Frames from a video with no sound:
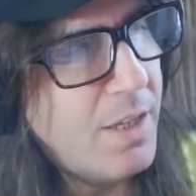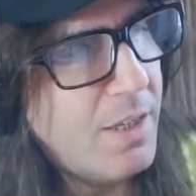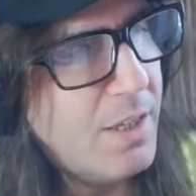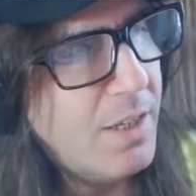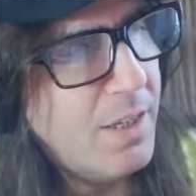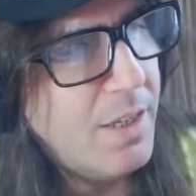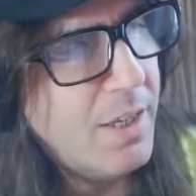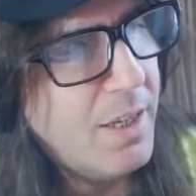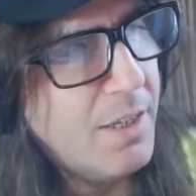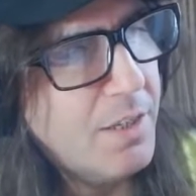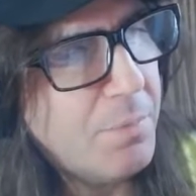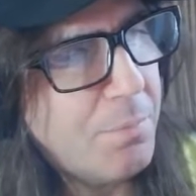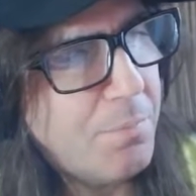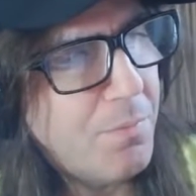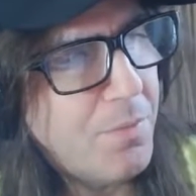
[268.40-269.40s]
Right.
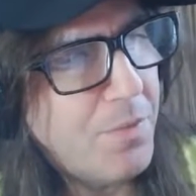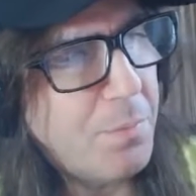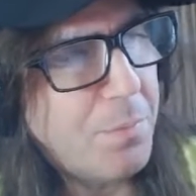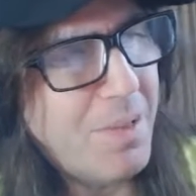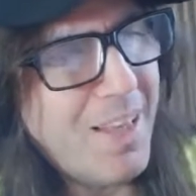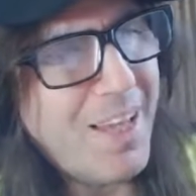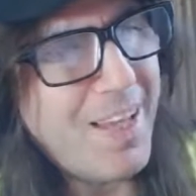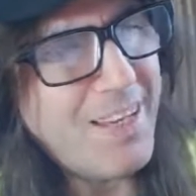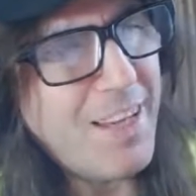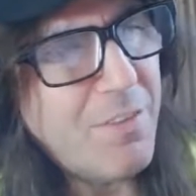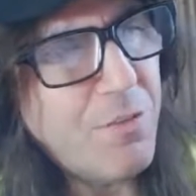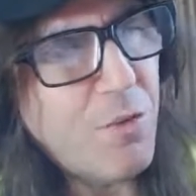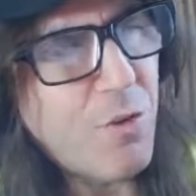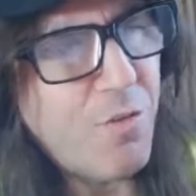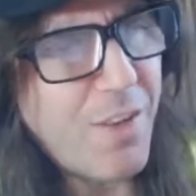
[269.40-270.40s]
The, the plan
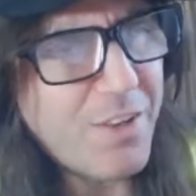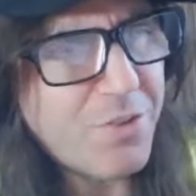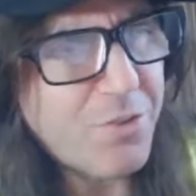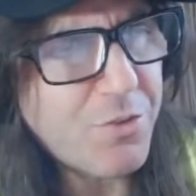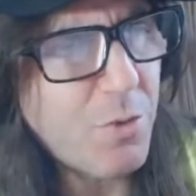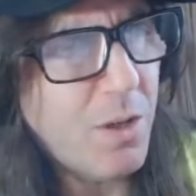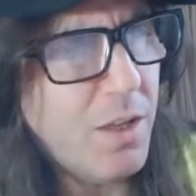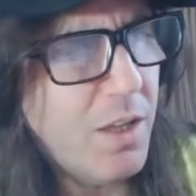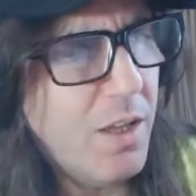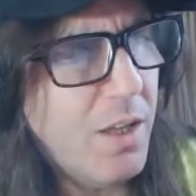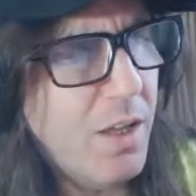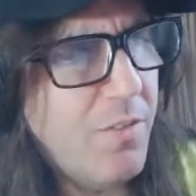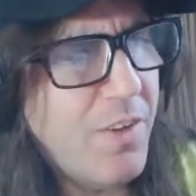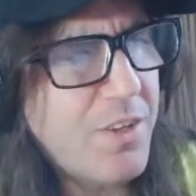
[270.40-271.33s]
never eventu uh,